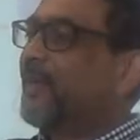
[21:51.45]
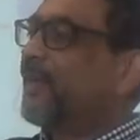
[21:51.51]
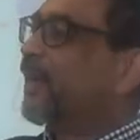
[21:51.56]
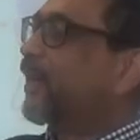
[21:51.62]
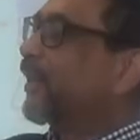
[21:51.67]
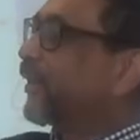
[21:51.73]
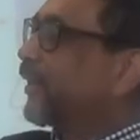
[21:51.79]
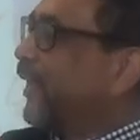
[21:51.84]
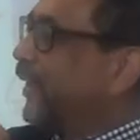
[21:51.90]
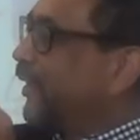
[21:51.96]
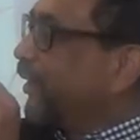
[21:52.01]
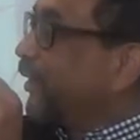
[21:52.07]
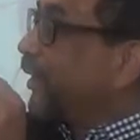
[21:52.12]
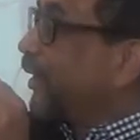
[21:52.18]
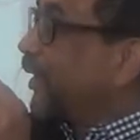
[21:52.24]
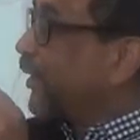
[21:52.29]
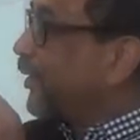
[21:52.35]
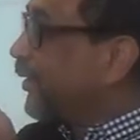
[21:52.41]
And then
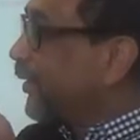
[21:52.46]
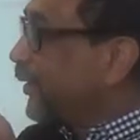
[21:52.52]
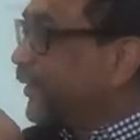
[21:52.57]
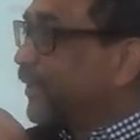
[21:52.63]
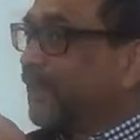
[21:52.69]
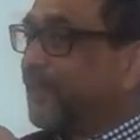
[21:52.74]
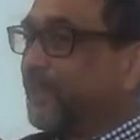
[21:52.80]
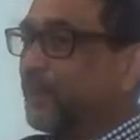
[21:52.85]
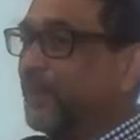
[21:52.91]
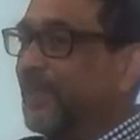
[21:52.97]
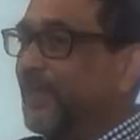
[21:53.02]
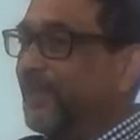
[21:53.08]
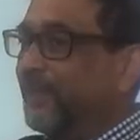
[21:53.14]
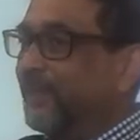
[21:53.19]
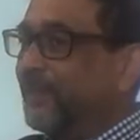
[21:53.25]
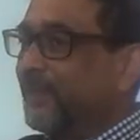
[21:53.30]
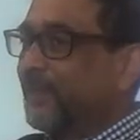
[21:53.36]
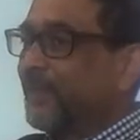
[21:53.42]
another thing you need,
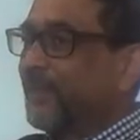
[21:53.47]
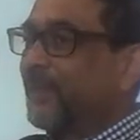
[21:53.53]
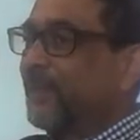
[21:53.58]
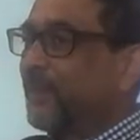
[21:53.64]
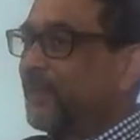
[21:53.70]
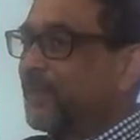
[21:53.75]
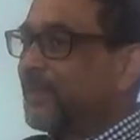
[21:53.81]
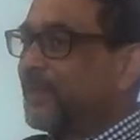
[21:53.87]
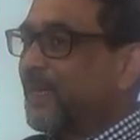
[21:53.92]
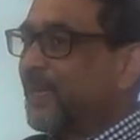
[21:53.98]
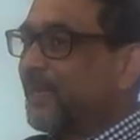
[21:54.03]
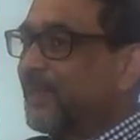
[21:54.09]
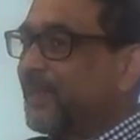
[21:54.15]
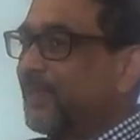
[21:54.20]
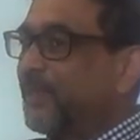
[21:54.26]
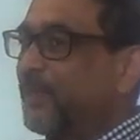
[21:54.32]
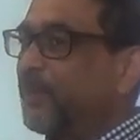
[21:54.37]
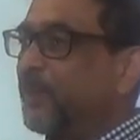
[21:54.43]
what is that?
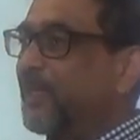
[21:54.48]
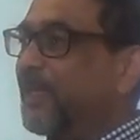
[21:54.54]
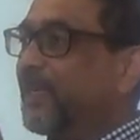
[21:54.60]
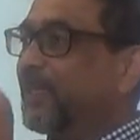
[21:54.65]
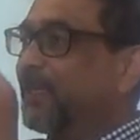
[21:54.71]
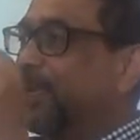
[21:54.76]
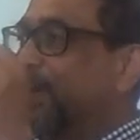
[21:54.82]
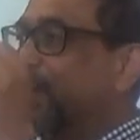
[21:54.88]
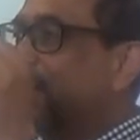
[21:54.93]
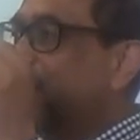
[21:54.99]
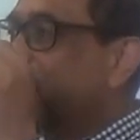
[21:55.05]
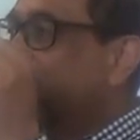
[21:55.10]
You need the